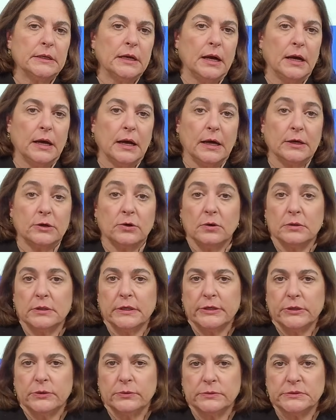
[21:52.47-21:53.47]

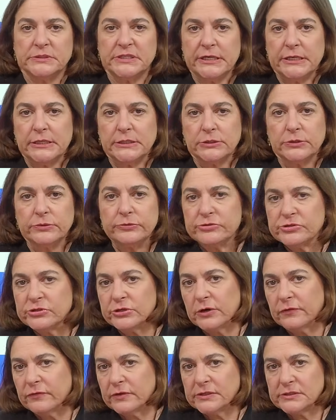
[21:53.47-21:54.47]
Yehudi News
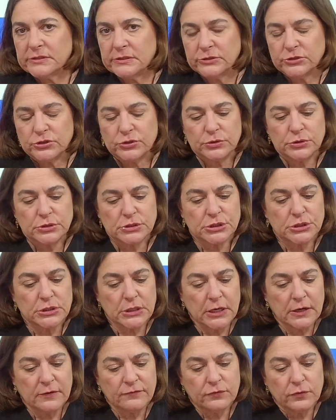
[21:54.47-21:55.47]
Service, the Jewish
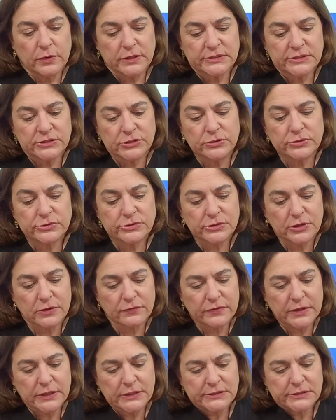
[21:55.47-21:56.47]
Voice News
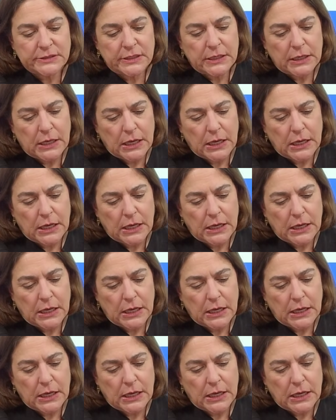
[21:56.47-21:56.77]
Service,